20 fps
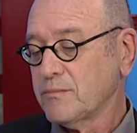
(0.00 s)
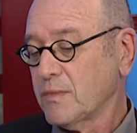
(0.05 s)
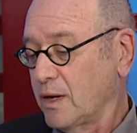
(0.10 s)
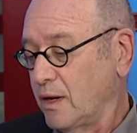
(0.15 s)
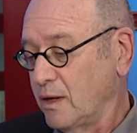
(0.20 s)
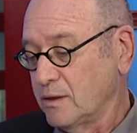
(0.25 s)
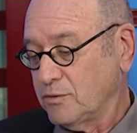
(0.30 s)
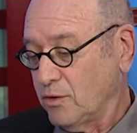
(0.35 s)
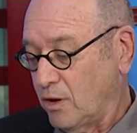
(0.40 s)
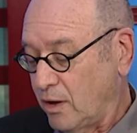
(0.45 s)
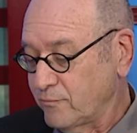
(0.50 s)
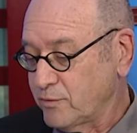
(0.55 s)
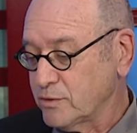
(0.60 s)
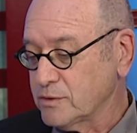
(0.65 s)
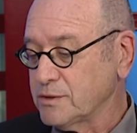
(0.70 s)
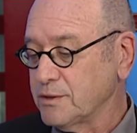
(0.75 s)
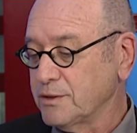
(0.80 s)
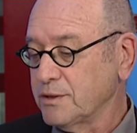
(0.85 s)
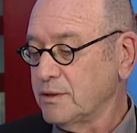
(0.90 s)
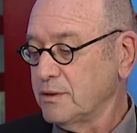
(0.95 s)
And
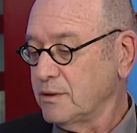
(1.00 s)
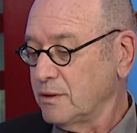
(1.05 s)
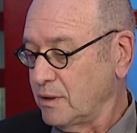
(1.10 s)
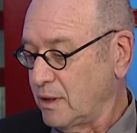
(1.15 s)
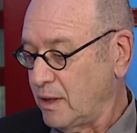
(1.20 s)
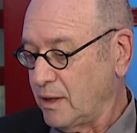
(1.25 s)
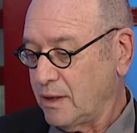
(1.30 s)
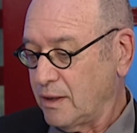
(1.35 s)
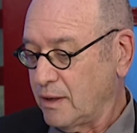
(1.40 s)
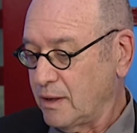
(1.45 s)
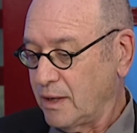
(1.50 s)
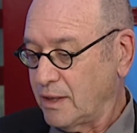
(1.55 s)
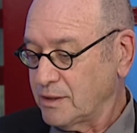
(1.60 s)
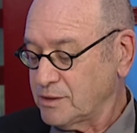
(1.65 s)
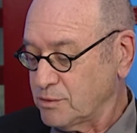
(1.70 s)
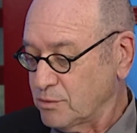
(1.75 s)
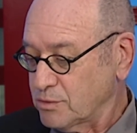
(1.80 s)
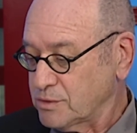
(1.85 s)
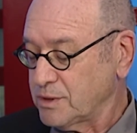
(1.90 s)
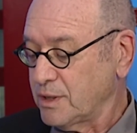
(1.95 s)
obviously, as
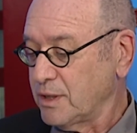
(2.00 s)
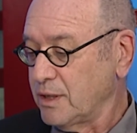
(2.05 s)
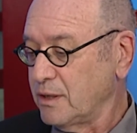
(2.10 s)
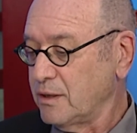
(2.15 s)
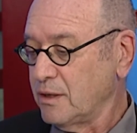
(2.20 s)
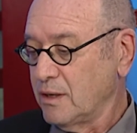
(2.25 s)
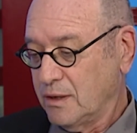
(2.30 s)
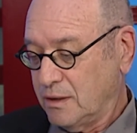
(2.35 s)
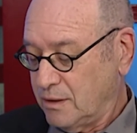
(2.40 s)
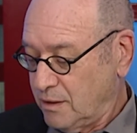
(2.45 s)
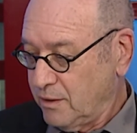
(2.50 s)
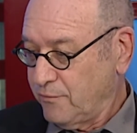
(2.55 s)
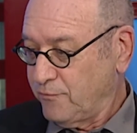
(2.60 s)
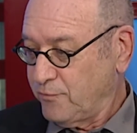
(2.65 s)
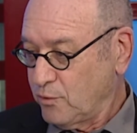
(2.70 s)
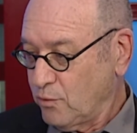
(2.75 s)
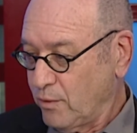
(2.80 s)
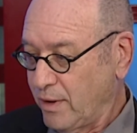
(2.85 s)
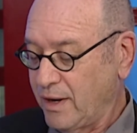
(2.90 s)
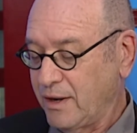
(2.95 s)
you say, if
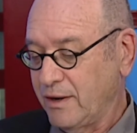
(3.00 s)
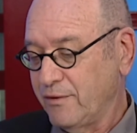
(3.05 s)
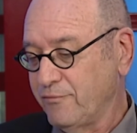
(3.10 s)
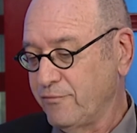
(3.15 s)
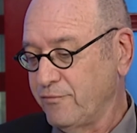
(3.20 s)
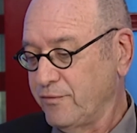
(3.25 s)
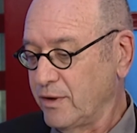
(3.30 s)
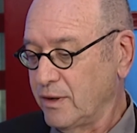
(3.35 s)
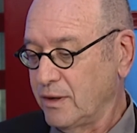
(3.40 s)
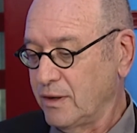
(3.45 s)
you have